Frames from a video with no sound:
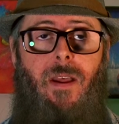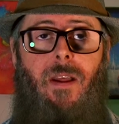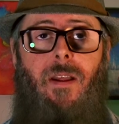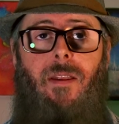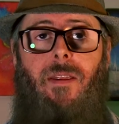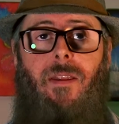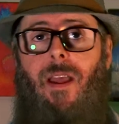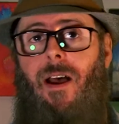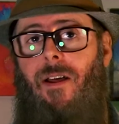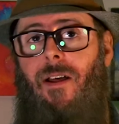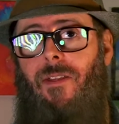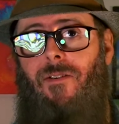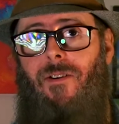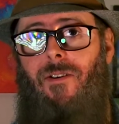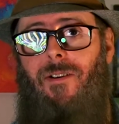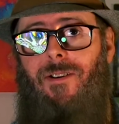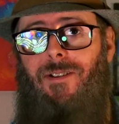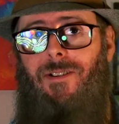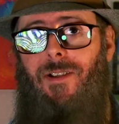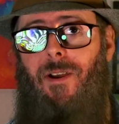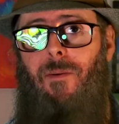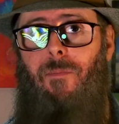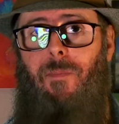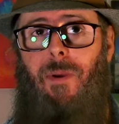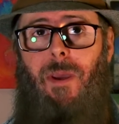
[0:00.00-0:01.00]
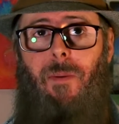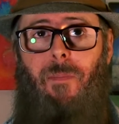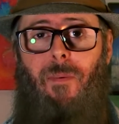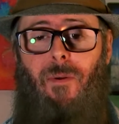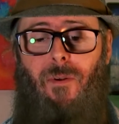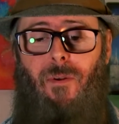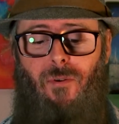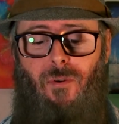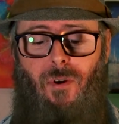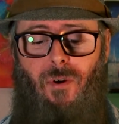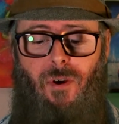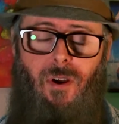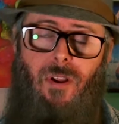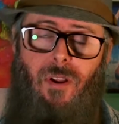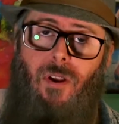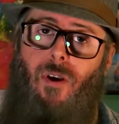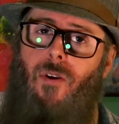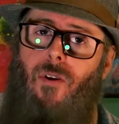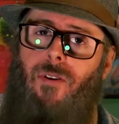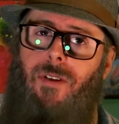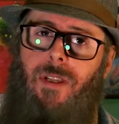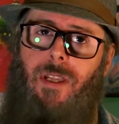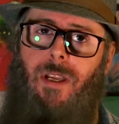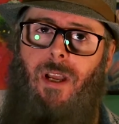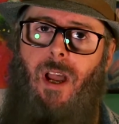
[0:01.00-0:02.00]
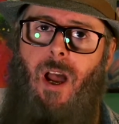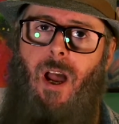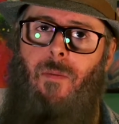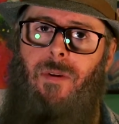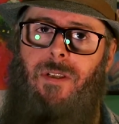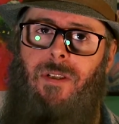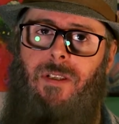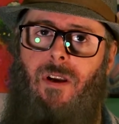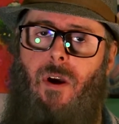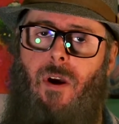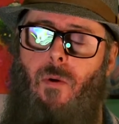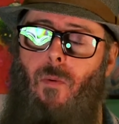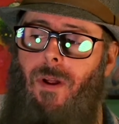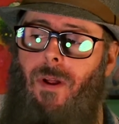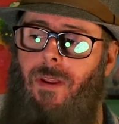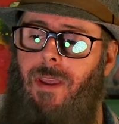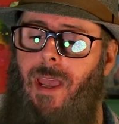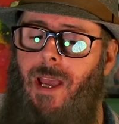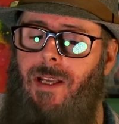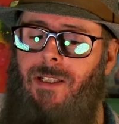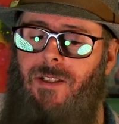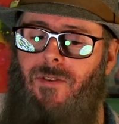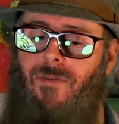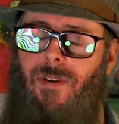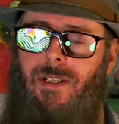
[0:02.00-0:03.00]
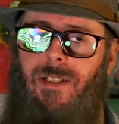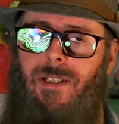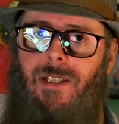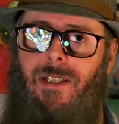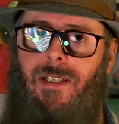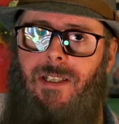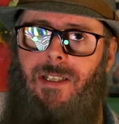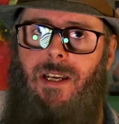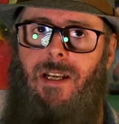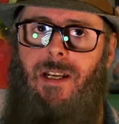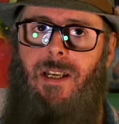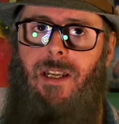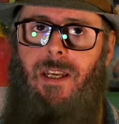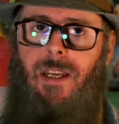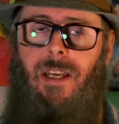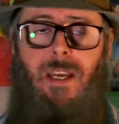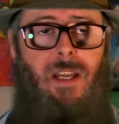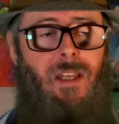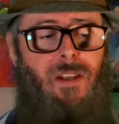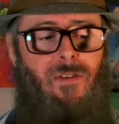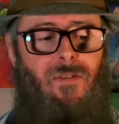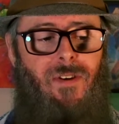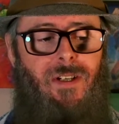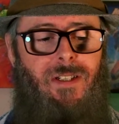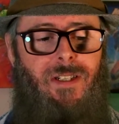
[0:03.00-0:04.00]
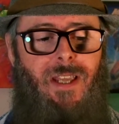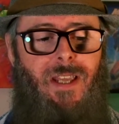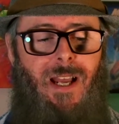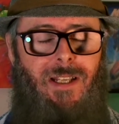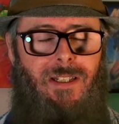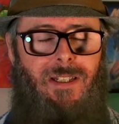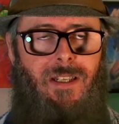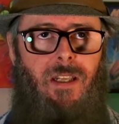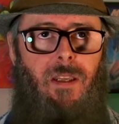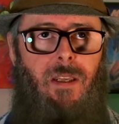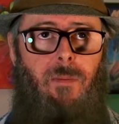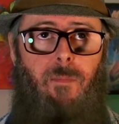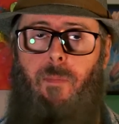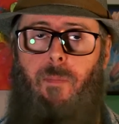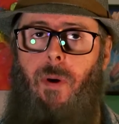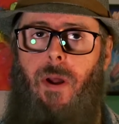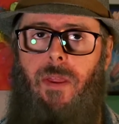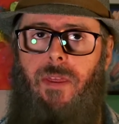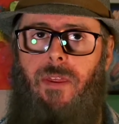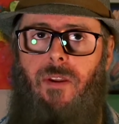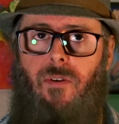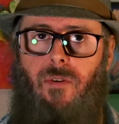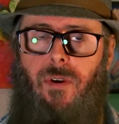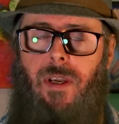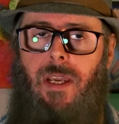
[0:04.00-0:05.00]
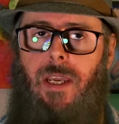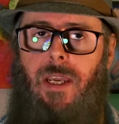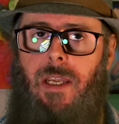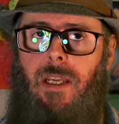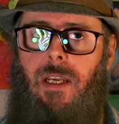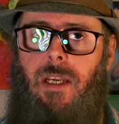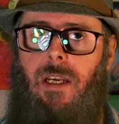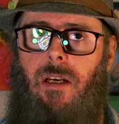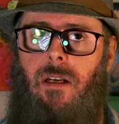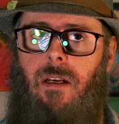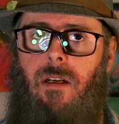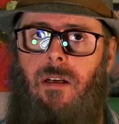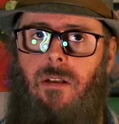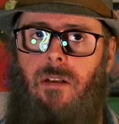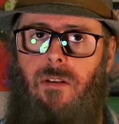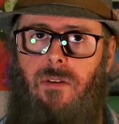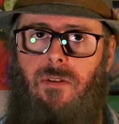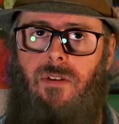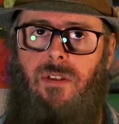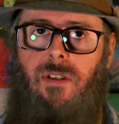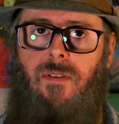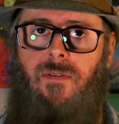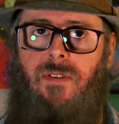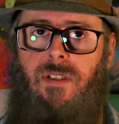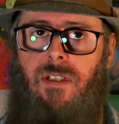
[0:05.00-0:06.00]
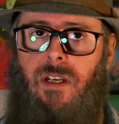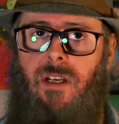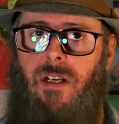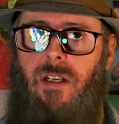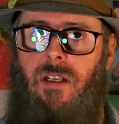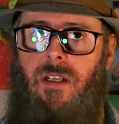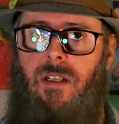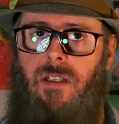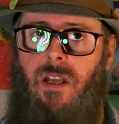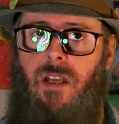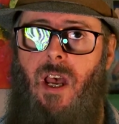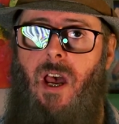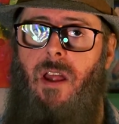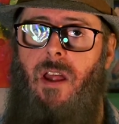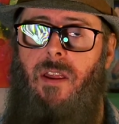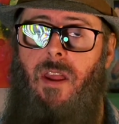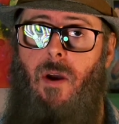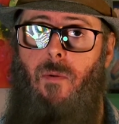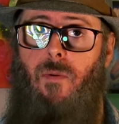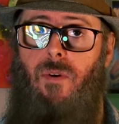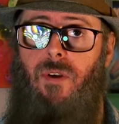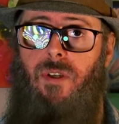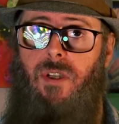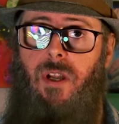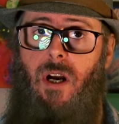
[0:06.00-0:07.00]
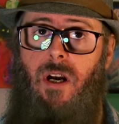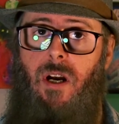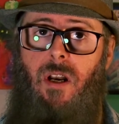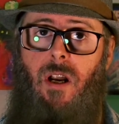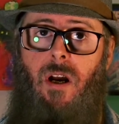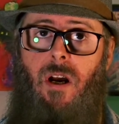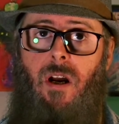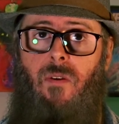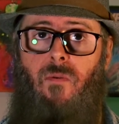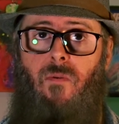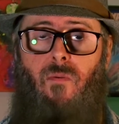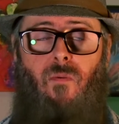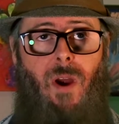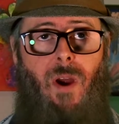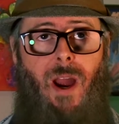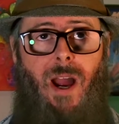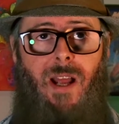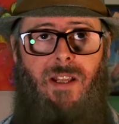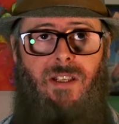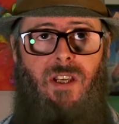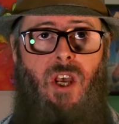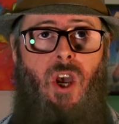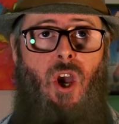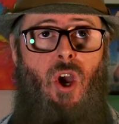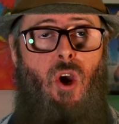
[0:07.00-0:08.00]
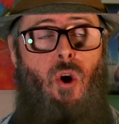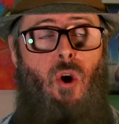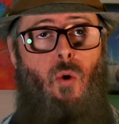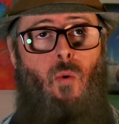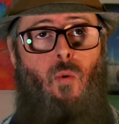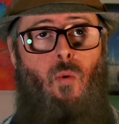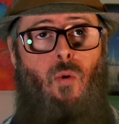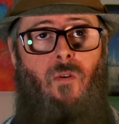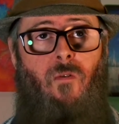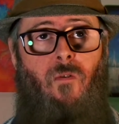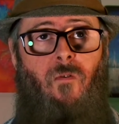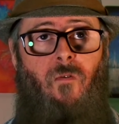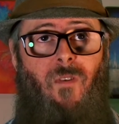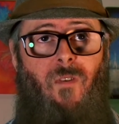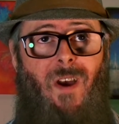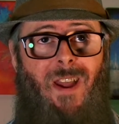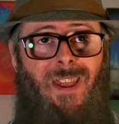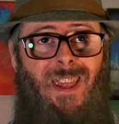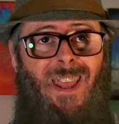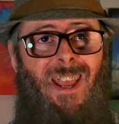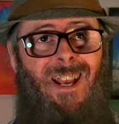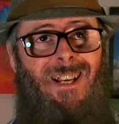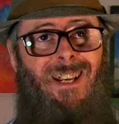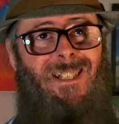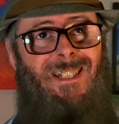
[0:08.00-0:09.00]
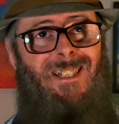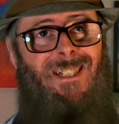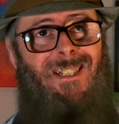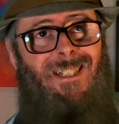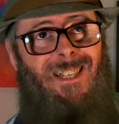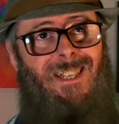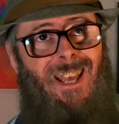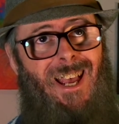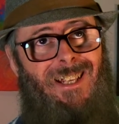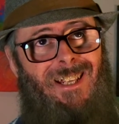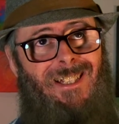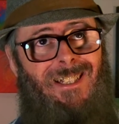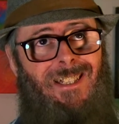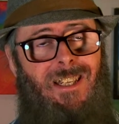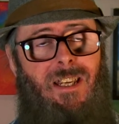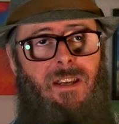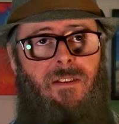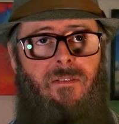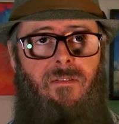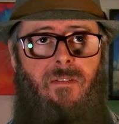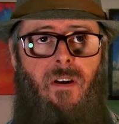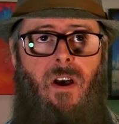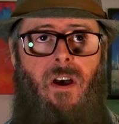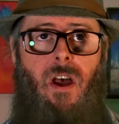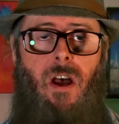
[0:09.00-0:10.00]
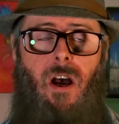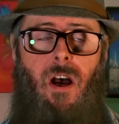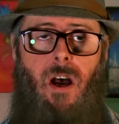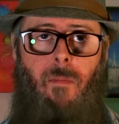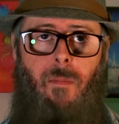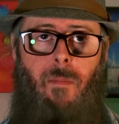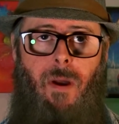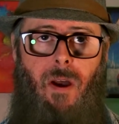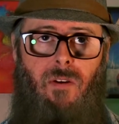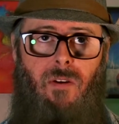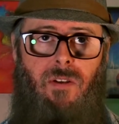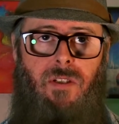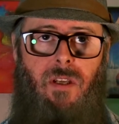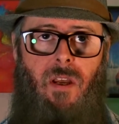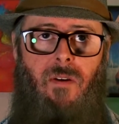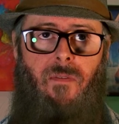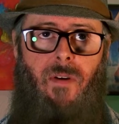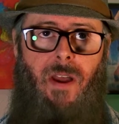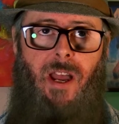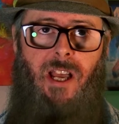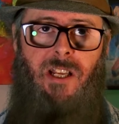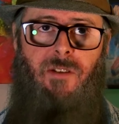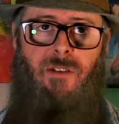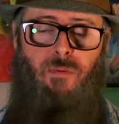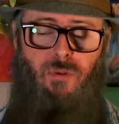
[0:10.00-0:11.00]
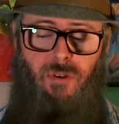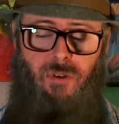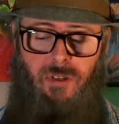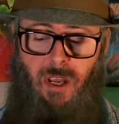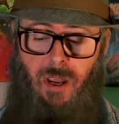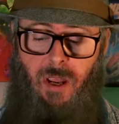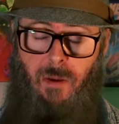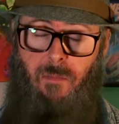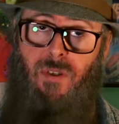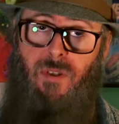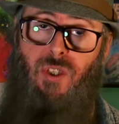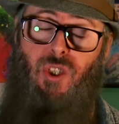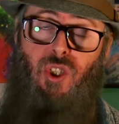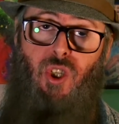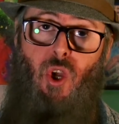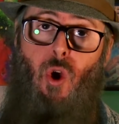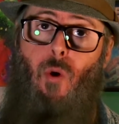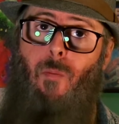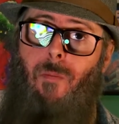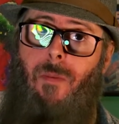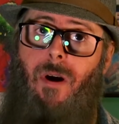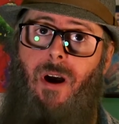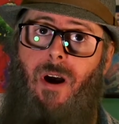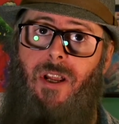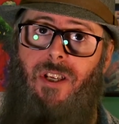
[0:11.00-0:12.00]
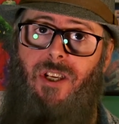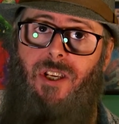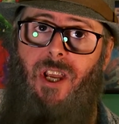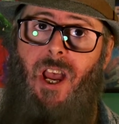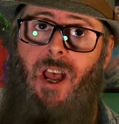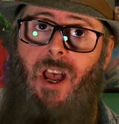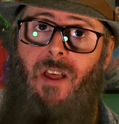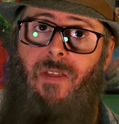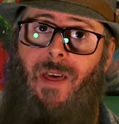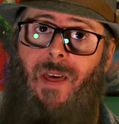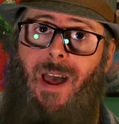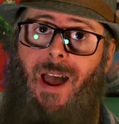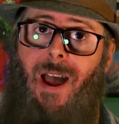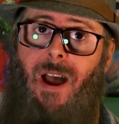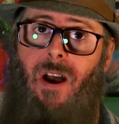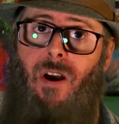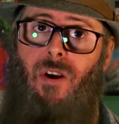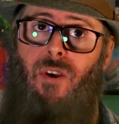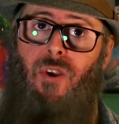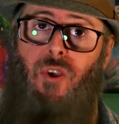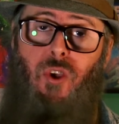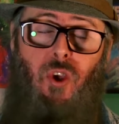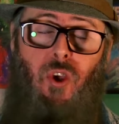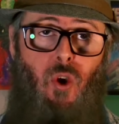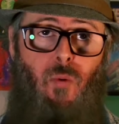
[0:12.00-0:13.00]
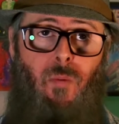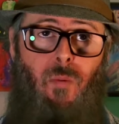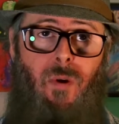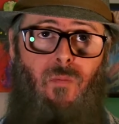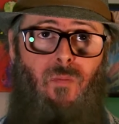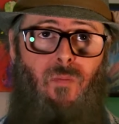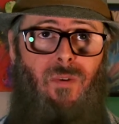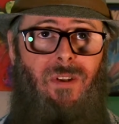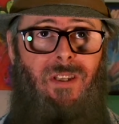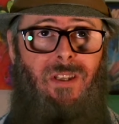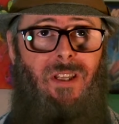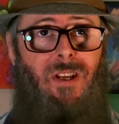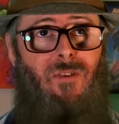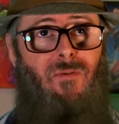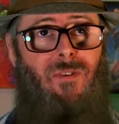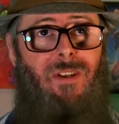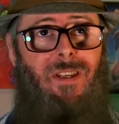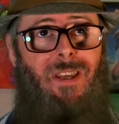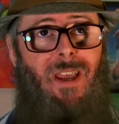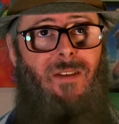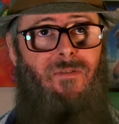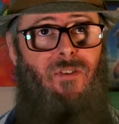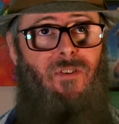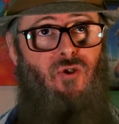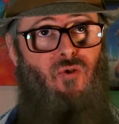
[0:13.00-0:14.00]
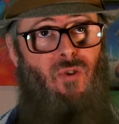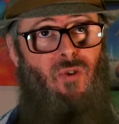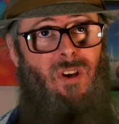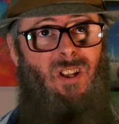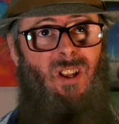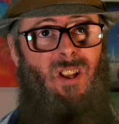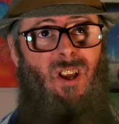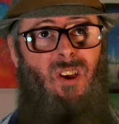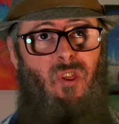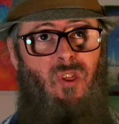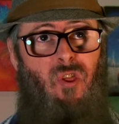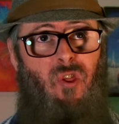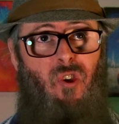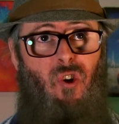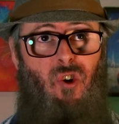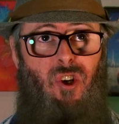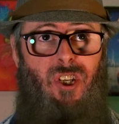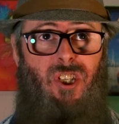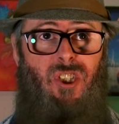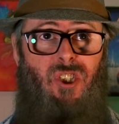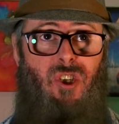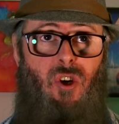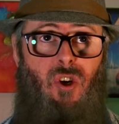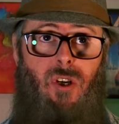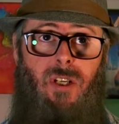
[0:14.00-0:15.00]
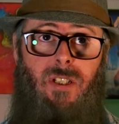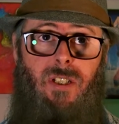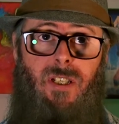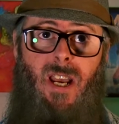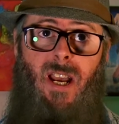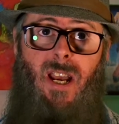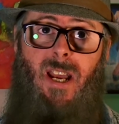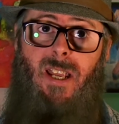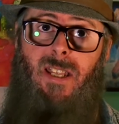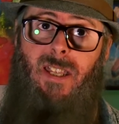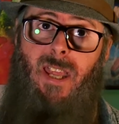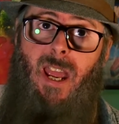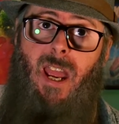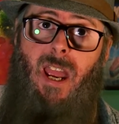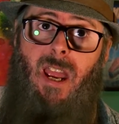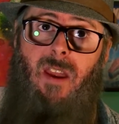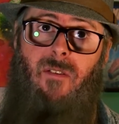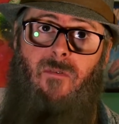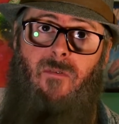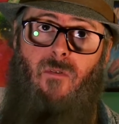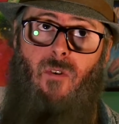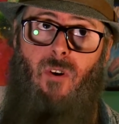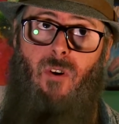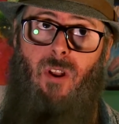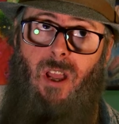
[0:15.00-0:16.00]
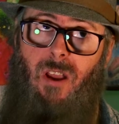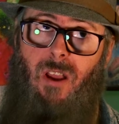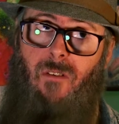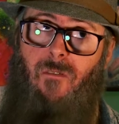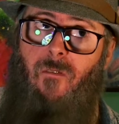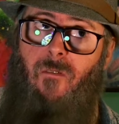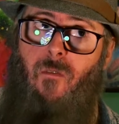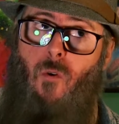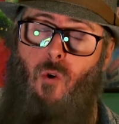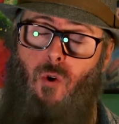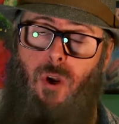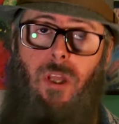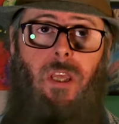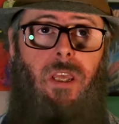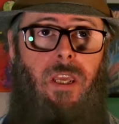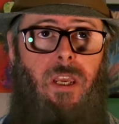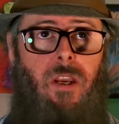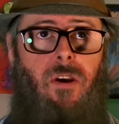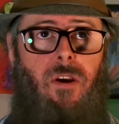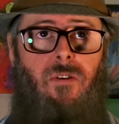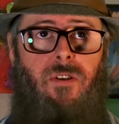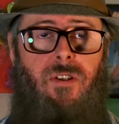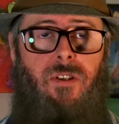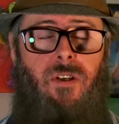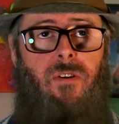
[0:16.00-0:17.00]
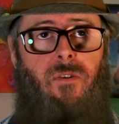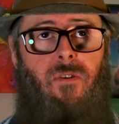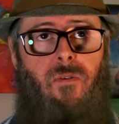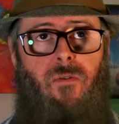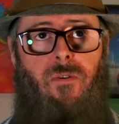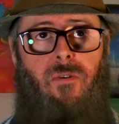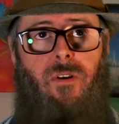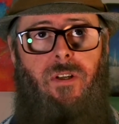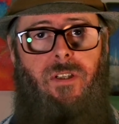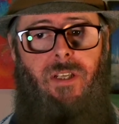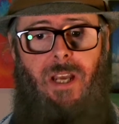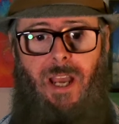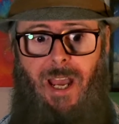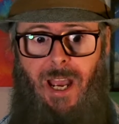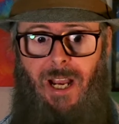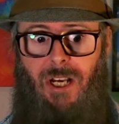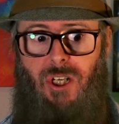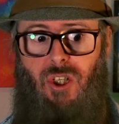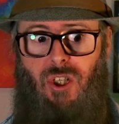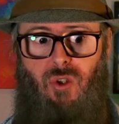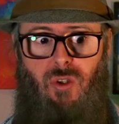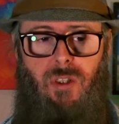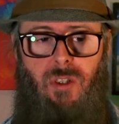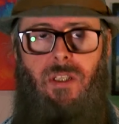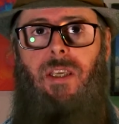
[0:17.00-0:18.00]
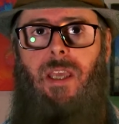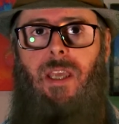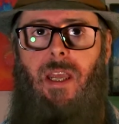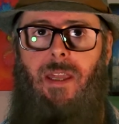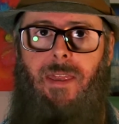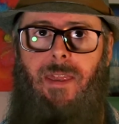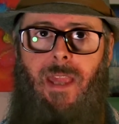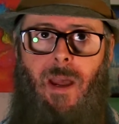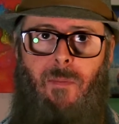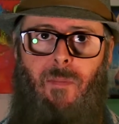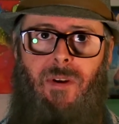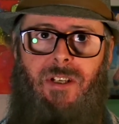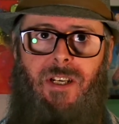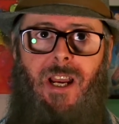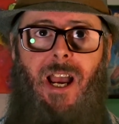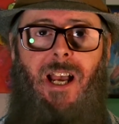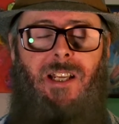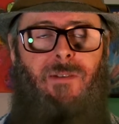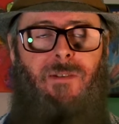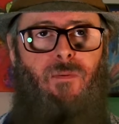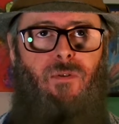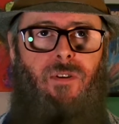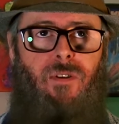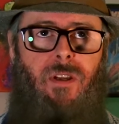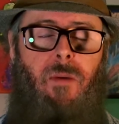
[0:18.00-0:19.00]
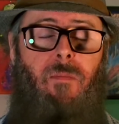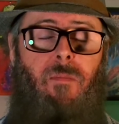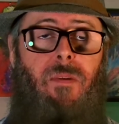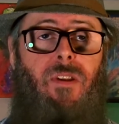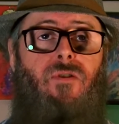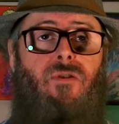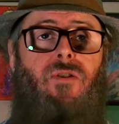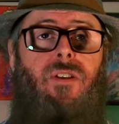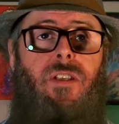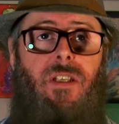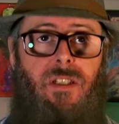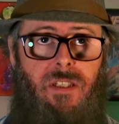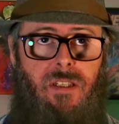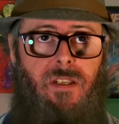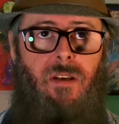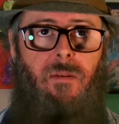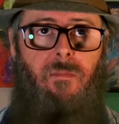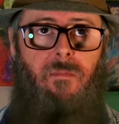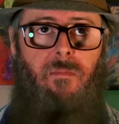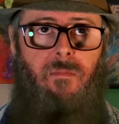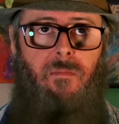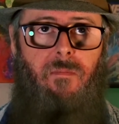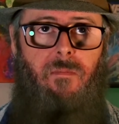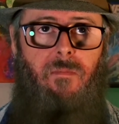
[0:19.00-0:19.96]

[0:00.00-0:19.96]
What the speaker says: Now, there are some people who are going to go into the comments and go, well, yes, there is a study, and there is that study, but they're inconclusive studies that were done on rats who were fed excessive amounts of aspartame, so much that a human would literally have to drink like 30 sodas a day for like 40 years in order to actually get that much aspartame in their system.